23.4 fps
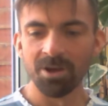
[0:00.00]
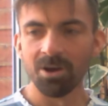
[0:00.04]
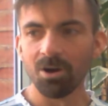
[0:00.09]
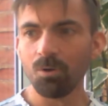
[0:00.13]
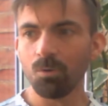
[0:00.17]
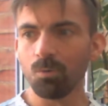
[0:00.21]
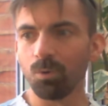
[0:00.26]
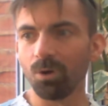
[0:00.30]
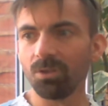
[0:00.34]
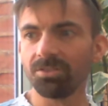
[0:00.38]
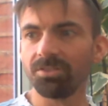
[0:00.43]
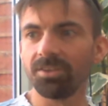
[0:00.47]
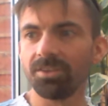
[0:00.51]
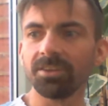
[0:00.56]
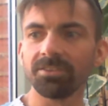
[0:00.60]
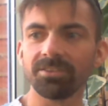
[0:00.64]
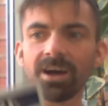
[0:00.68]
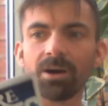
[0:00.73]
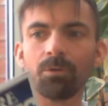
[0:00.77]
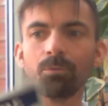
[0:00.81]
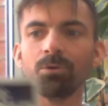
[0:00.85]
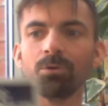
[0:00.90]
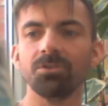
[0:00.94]
Oh, one thing
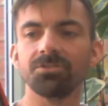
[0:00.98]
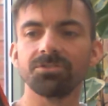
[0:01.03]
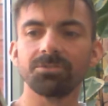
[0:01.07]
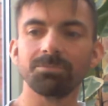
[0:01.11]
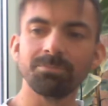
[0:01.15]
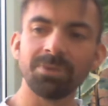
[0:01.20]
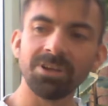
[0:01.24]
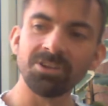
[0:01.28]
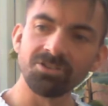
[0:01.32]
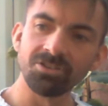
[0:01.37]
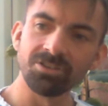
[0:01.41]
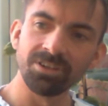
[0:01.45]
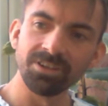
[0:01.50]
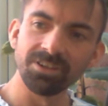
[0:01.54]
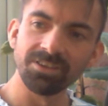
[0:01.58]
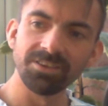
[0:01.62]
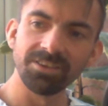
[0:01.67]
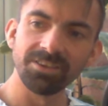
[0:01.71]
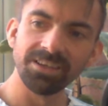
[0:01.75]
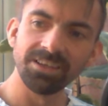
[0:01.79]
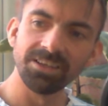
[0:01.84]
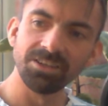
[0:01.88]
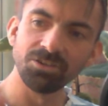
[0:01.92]
that was mentioned in
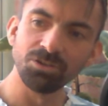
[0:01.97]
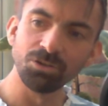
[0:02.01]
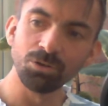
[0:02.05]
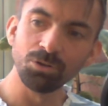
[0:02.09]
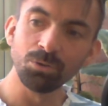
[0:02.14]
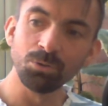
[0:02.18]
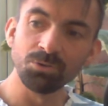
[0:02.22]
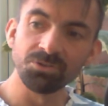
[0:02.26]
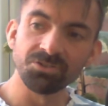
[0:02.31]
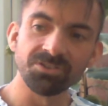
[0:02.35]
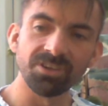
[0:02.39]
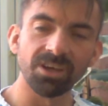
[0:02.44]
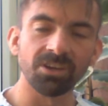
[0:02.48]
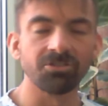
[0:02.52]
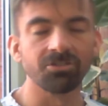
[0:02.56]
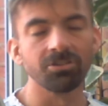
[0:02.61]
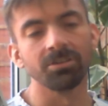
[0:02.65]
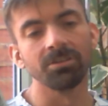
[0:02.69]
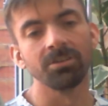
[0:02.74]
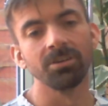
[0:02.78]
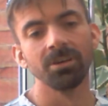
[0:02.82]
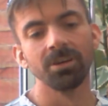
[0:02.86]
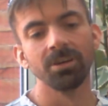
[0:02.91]
the news
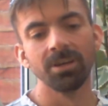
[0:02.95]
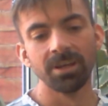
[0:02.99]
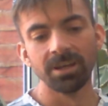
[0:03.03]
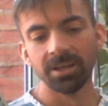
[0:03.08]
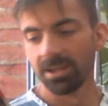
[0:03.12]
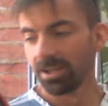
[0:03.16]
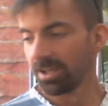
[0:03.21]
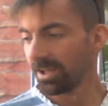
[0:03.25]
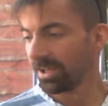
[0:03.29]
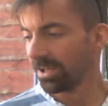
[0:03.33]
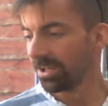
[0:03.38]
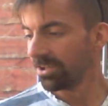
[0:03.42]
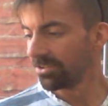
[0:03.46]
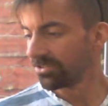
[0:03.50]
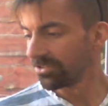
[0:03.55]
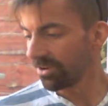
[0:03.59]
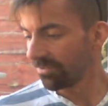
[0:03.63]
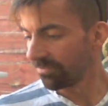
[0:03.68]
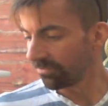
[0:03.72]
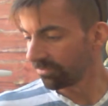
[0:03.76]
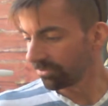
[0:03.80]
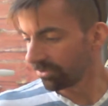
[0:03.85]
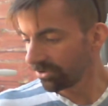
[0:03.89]
section is
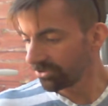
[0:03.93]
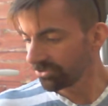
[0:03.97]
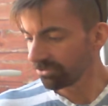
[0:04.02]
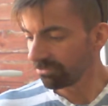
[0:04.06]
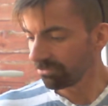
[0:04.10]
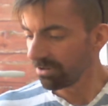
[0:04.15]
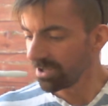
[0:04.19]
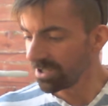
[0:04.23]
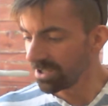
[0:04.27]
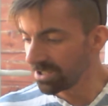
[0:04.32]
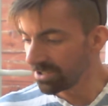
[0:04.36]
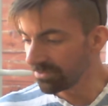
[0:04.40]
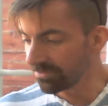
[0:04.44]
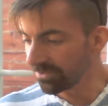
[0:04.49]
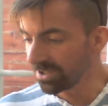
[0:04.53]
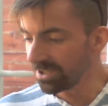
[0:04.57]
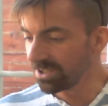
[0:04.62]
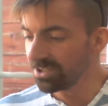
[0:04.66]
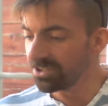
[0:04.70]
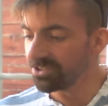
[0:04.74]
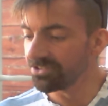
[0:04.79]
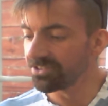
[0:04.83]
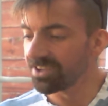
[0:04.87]
Frostgrave
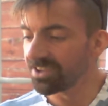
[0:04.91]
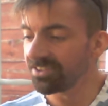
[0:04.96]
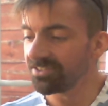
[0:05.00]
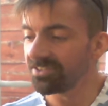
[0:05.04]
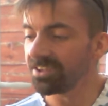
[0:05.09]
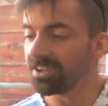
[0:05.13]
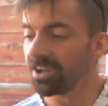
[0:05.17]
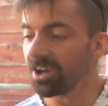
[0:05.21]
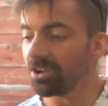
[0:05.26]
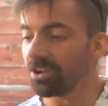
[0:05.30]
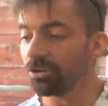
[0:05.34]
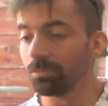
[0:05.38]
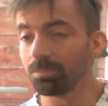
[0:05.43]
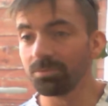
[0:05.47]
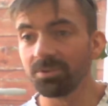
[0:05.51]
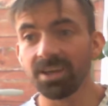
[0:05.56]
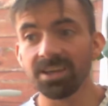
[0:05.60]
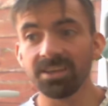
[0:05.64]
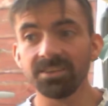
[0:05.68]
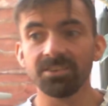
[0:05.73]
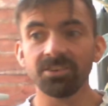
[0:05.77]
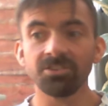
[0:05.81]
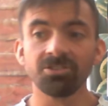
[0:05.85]
is getting an
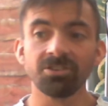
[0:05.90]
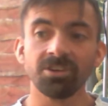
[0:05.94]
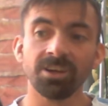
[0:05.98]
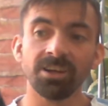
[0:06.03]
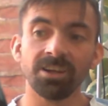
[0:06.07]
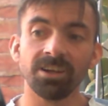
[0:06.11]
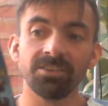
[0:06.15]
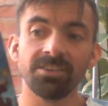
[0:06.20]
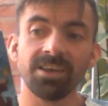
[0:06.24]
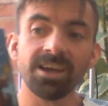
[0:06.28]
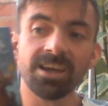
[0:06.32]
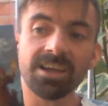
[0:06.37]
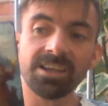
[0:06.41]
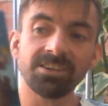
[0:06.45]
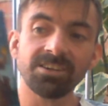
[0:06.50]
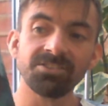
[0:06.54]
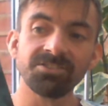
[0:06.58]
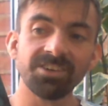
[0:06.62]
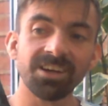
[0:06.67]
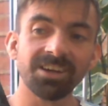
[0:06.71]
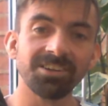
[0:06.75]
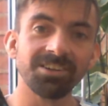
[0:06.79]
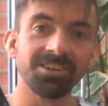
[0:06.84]
update this year. They're getting a
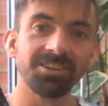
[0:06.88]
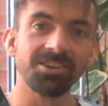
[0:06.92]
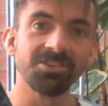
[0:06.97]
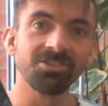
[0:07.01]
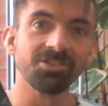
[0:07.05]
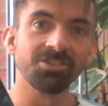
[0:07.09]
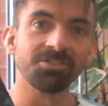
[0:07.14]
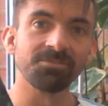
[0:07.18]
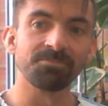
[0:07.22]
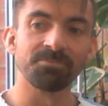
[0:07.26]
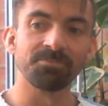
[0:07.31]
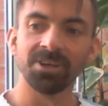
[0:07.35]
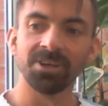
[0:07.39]
second edition.